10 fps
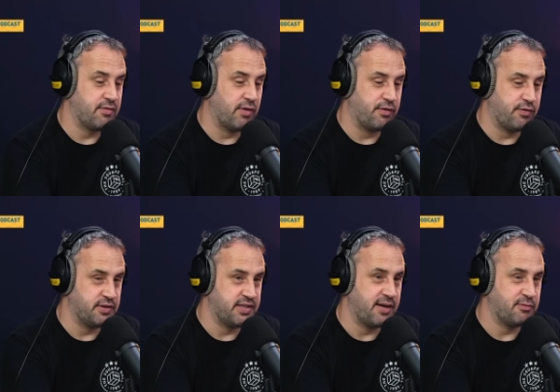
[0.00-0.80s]
it right through
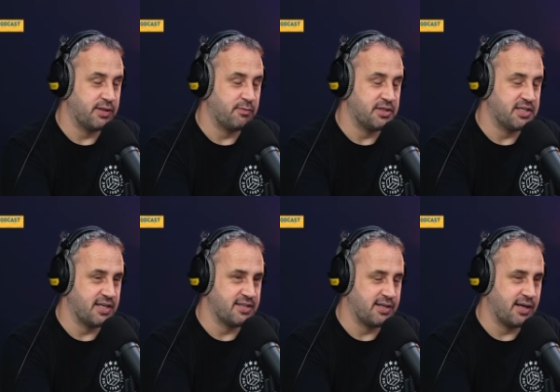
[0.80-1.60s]
to the end with them, which
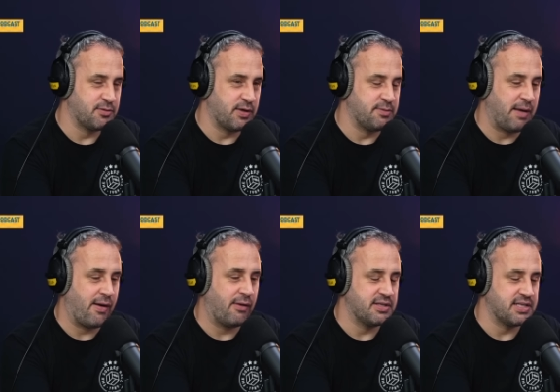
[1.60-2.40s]
is a nice way to bow
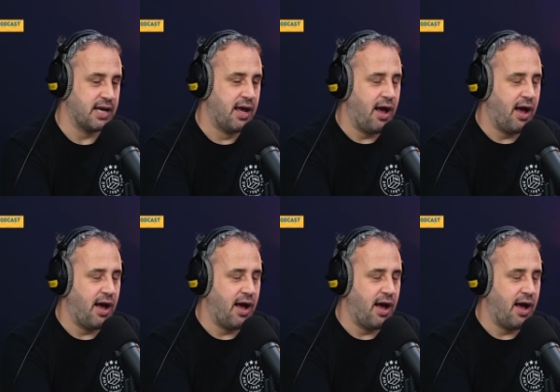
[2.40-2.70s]
out, isn't it?